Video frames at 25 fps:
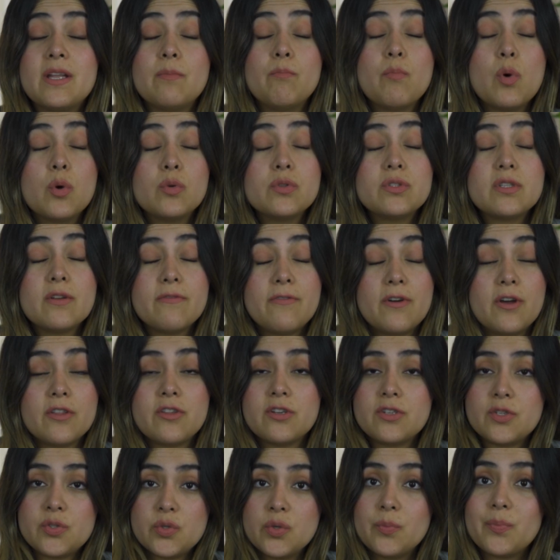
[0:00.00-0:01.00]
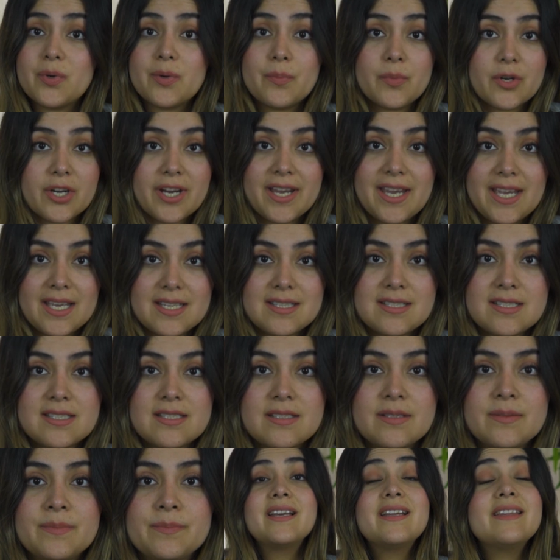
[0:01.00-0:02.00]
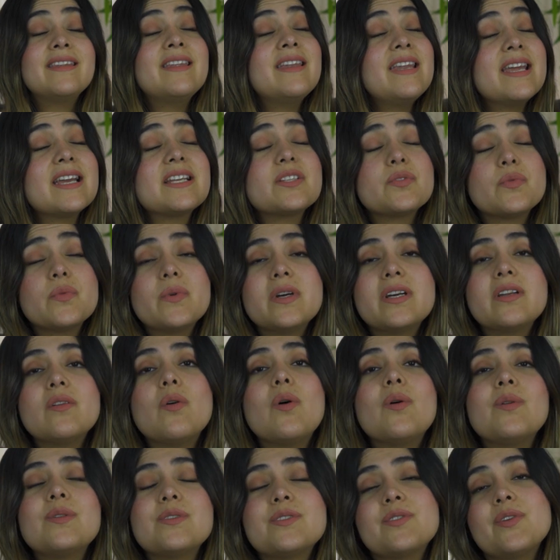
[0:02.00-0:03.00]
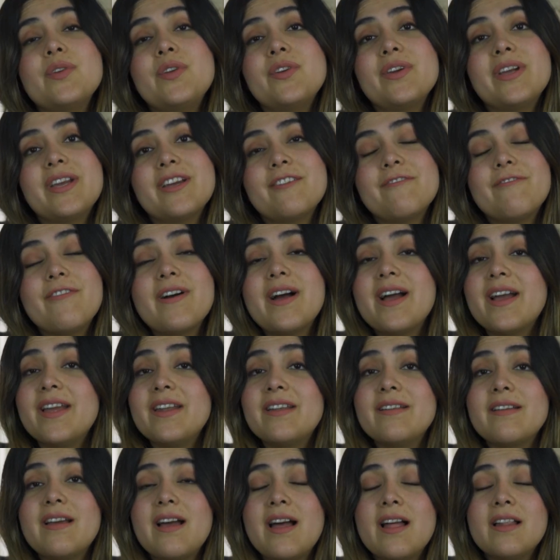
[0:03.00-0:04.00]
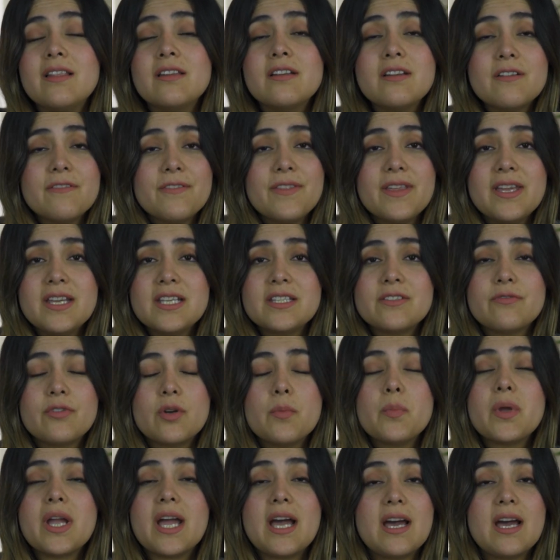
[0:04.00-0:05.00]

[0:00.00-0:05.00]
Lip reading: than most of other supermarkets. The next one, also you can find a lot of things from